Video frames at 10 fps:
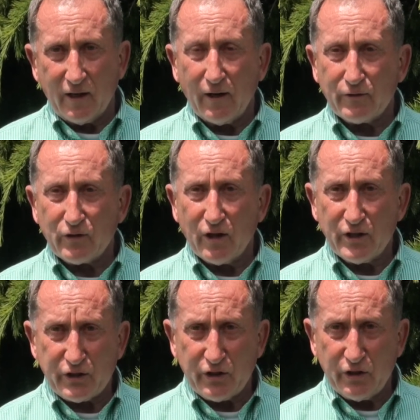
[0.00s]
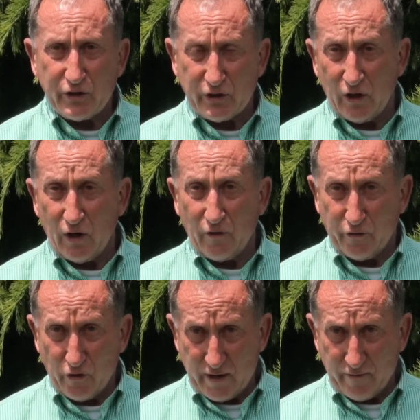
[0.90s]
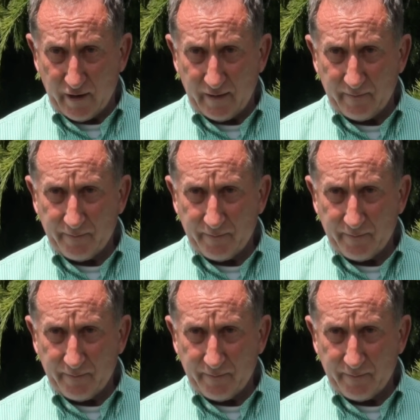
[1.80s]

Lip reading: of Christchurch forever.